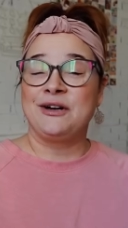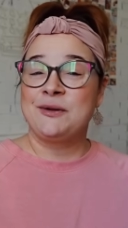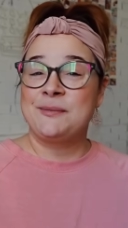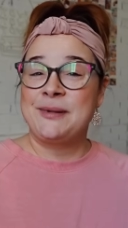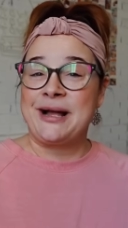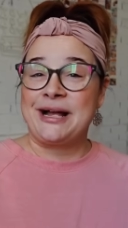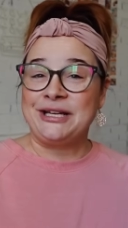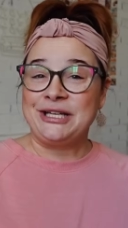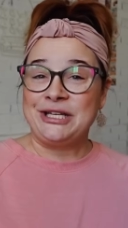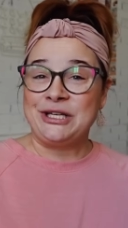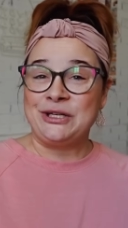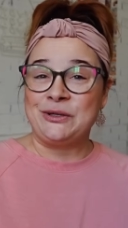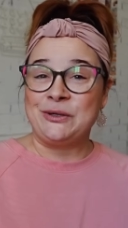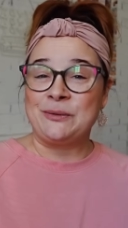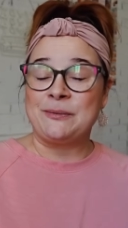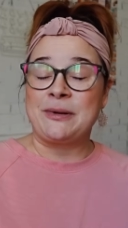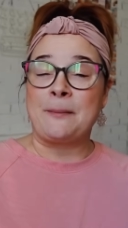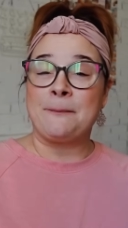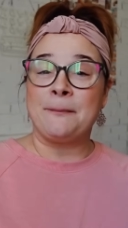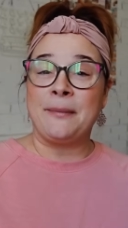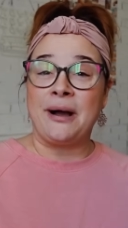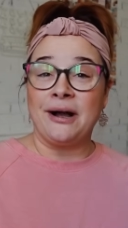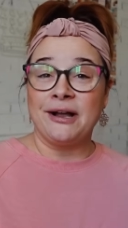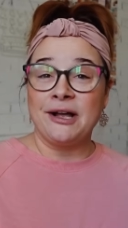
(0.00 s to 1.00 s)
I don't know about you,
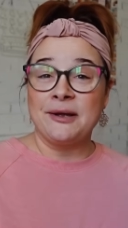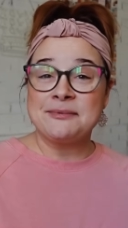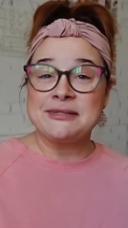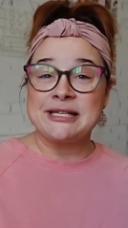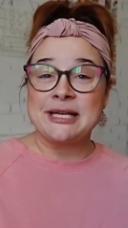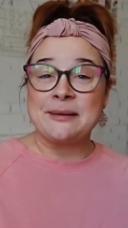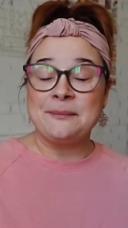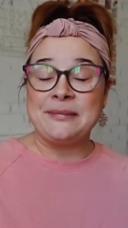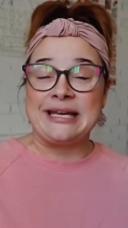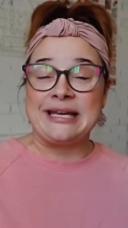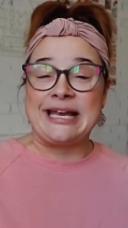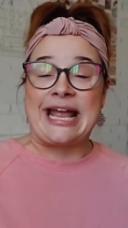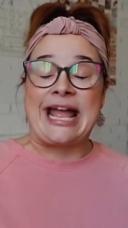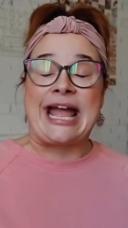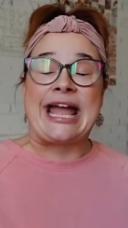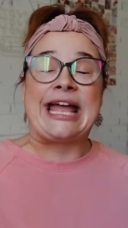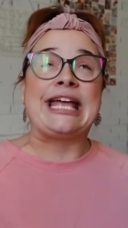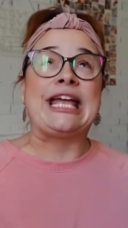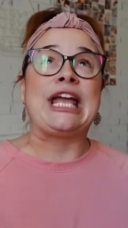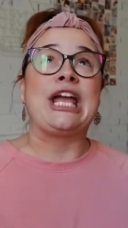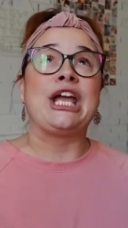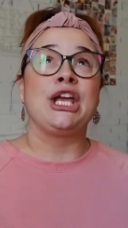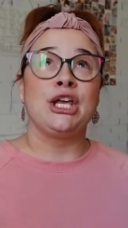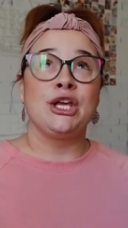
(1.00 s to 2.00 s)
but mock-ups can be
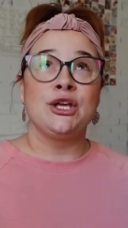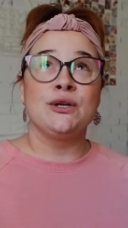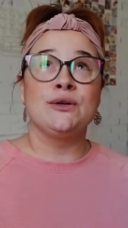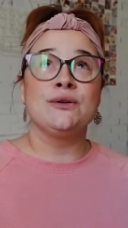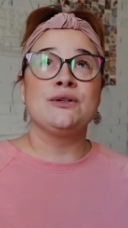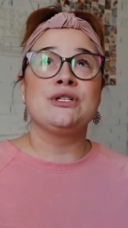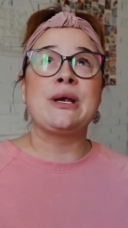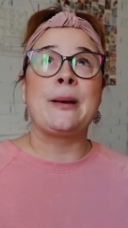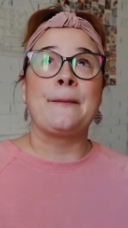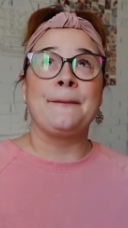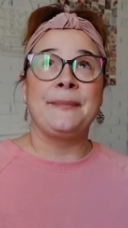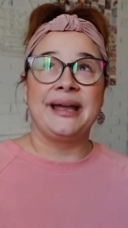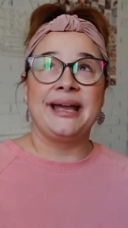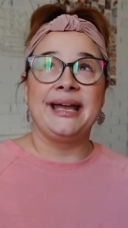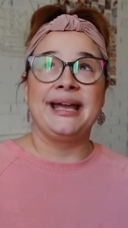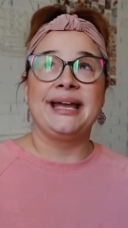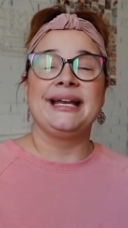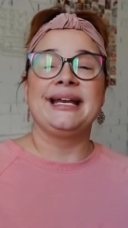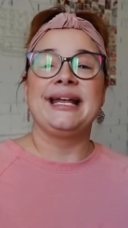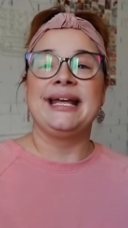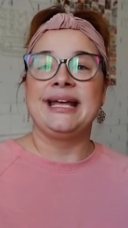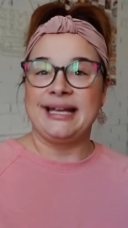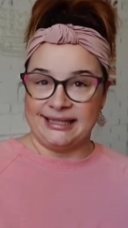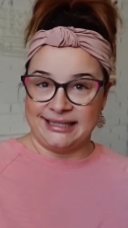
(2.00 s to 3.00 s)
a huge
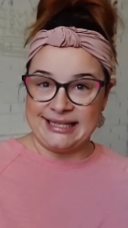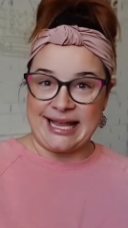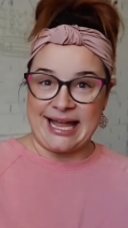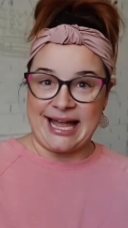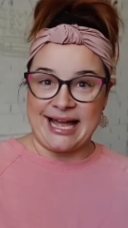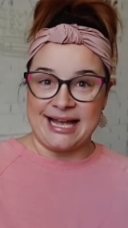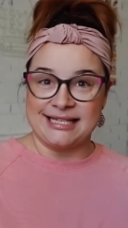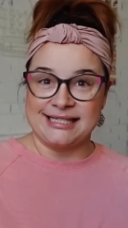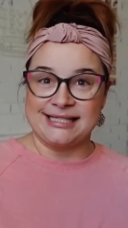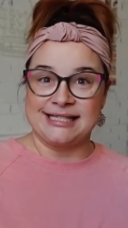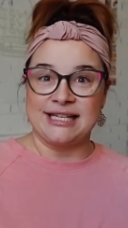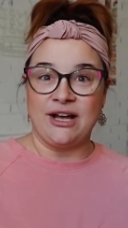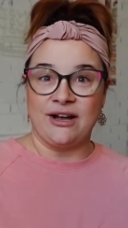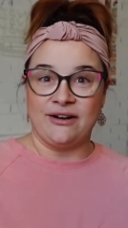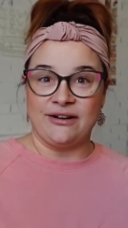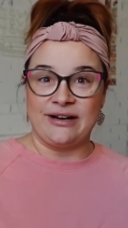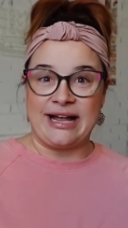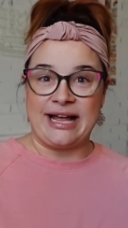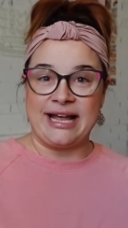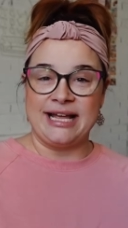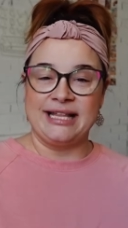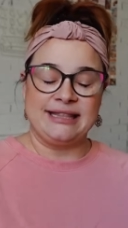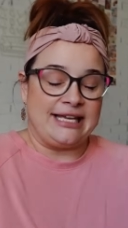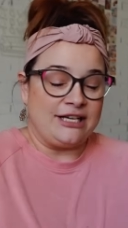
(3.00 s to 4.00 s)
pain in the ass. All
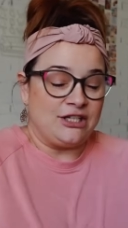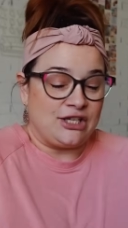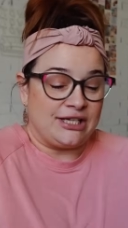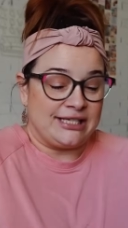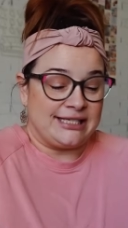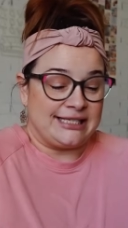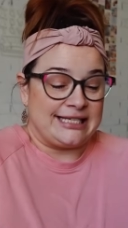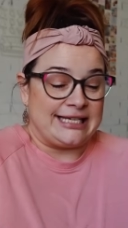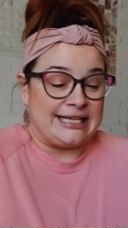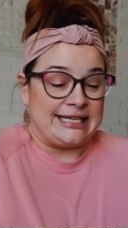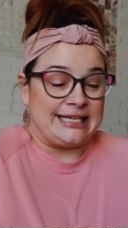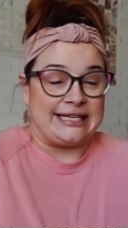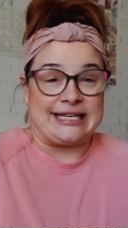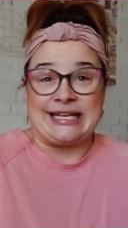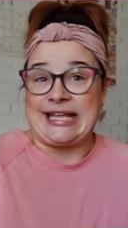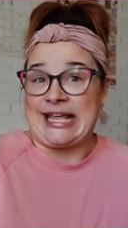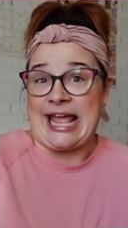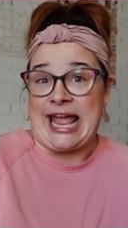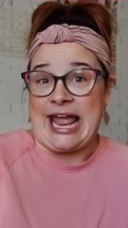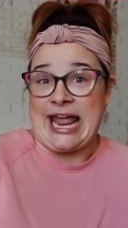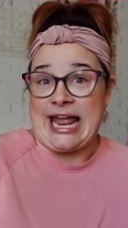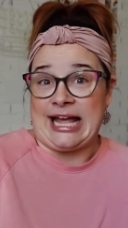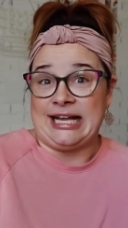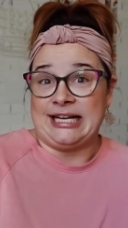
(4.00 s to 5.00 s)
right. They just
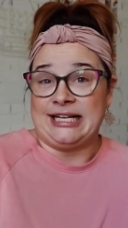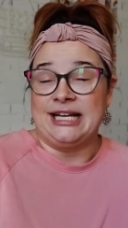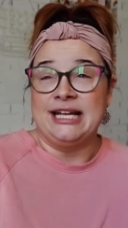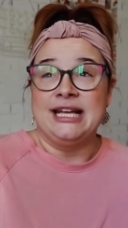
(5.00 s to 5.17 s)
can.